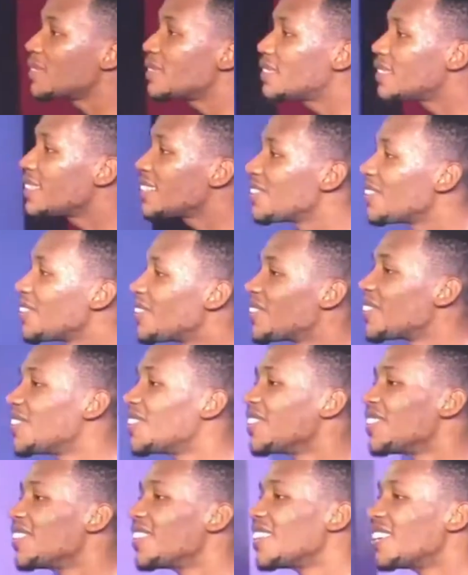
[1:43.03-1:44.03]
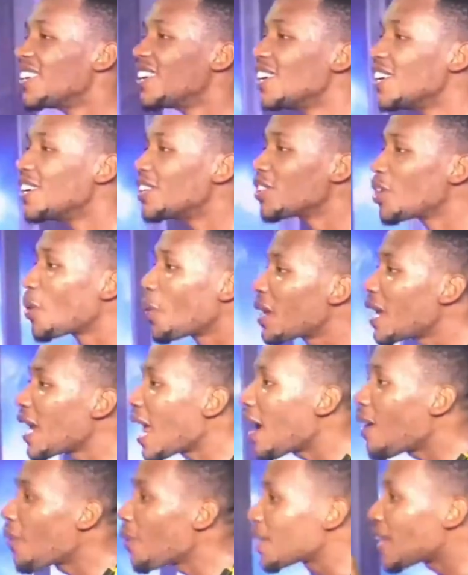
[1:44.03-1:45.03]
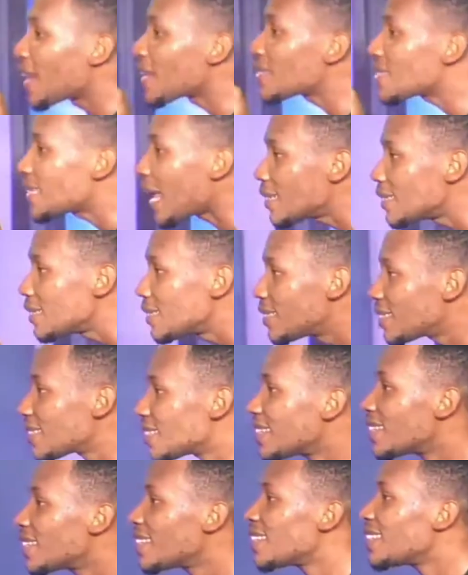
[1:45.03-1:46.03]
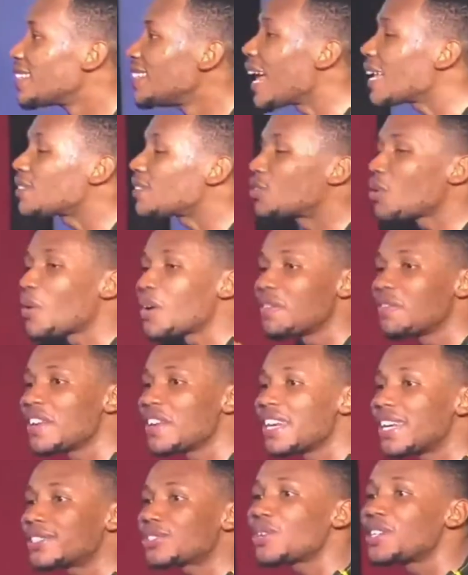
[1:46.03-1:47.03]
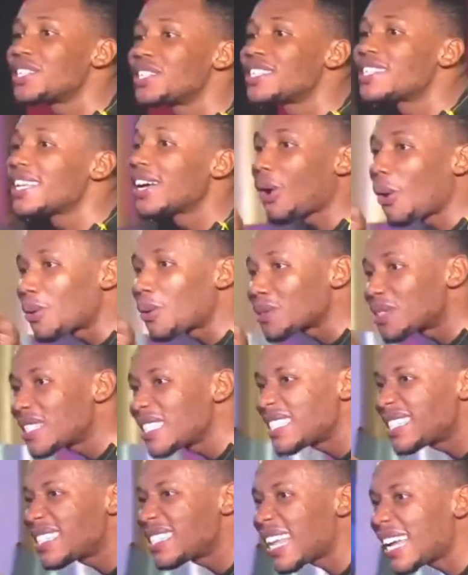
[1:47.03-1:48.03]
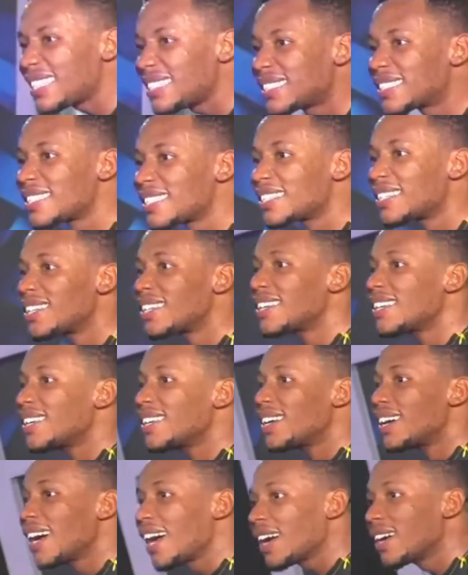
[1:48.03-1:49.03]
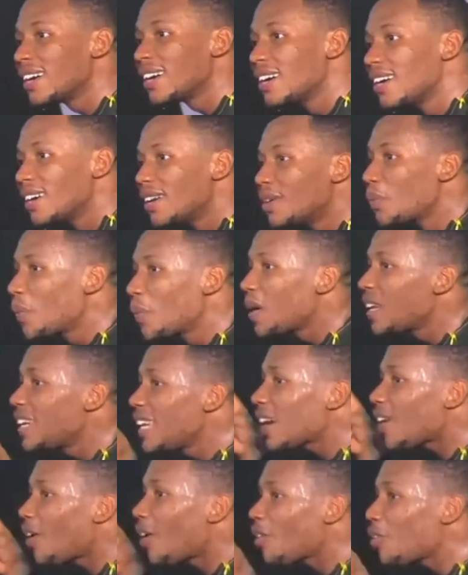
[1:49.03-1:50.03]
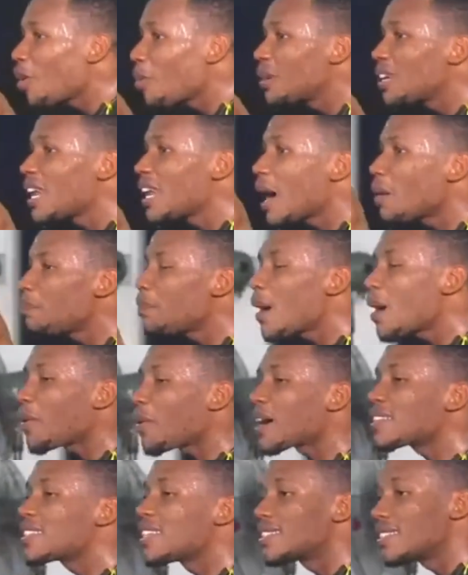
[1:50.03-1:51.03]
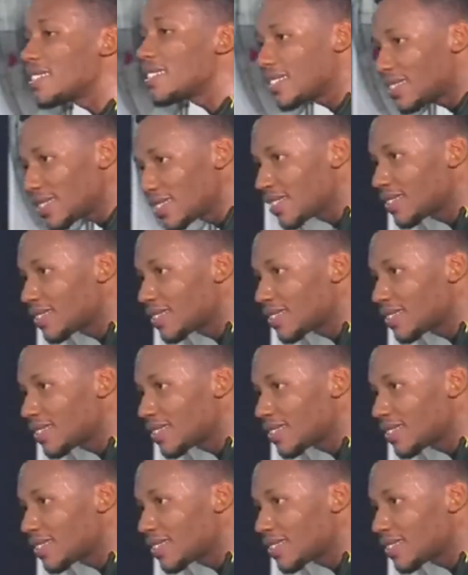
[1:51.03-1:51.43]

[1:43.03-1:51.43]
trillion. You will now understand that your revelation is inconsistent with the economy that powers a season.